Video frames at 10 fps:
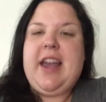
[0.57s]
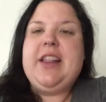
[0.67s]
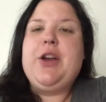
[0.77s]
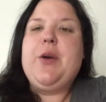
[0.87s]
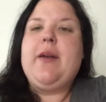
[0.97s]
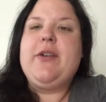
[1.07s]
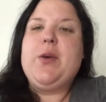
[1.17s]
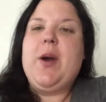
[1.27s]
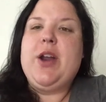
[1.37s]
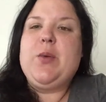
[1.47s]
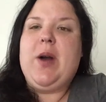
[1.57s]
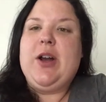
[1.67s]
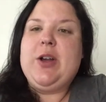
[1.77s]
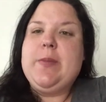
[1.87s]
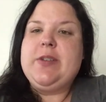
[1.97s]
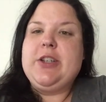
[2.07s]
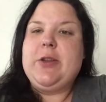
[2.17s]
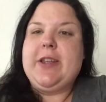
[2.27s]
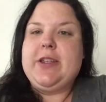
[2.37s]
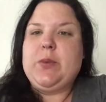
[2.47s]
Hello everyone, welcome
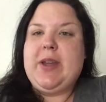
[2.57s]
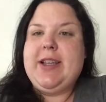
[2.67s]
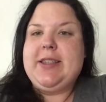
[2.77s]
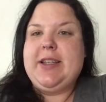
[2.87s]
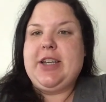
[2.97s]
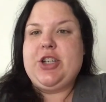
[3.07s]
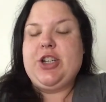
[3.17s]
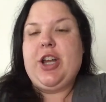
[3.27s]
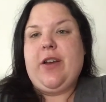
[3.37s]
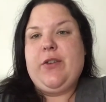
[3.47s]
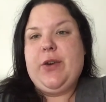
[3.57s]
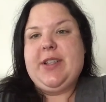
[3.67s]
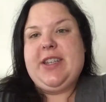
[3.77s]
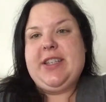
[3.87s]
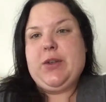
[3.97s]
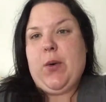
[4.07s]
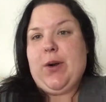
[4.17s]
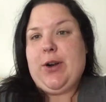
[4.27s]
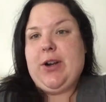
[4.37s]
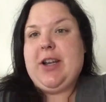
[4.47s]
to this week's edition of Christy's
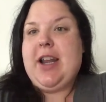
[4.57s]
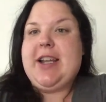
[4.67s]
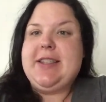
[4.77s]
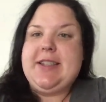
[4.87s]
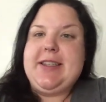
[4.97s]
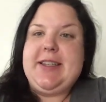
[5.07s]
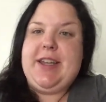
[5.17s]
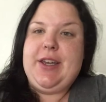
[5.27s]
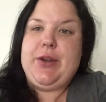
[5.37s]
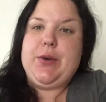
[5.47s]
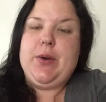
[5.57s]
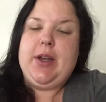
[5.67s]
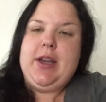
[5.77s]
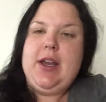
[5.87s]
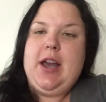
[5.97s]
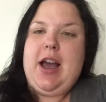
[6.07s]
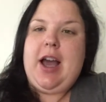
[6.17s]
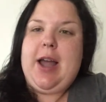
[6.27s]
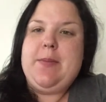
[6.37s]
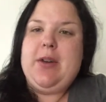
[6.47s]
Corner. Nice to see you.
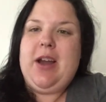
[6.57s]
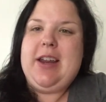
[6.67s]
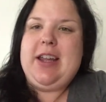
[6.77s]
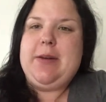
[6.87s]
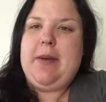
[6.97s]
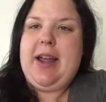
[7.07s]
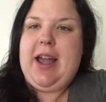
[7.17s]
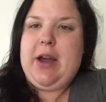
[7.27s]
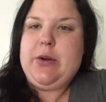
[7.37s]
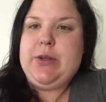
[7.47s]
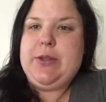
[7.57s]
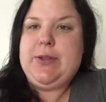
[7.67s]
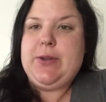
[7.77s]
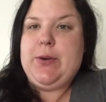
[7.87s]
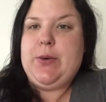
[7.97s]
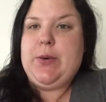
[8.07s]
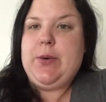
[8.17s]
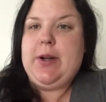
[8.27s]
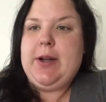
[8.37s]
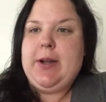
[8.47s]
I'm not in my house,
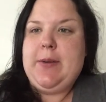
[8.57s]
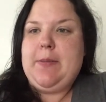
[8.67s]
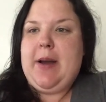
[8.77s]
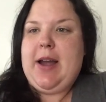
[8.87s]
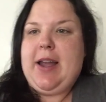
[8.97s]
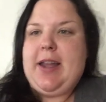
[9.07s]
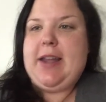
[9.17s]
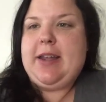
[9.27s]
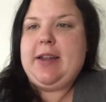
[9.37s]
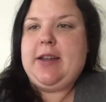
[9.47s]
so my